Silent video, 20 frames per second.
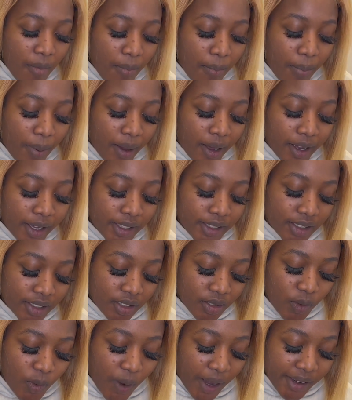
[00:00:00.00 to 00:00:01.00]

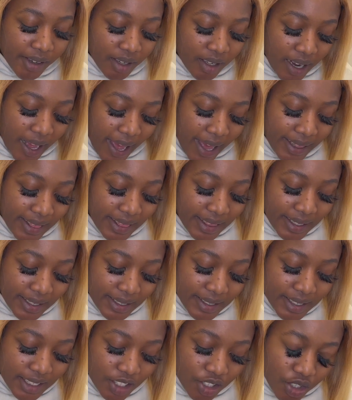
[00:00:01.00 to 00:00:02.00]
but why not add
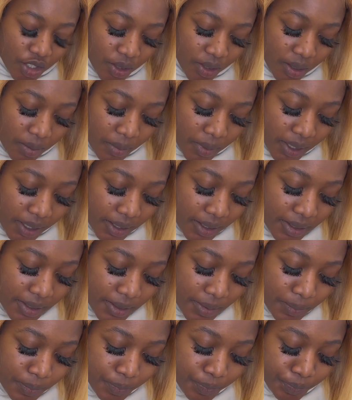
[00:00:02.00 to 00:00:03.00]
this into the
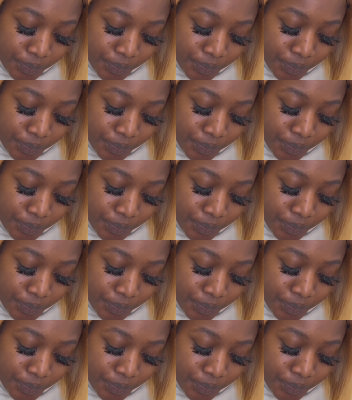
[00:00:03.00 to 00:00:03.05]
mix?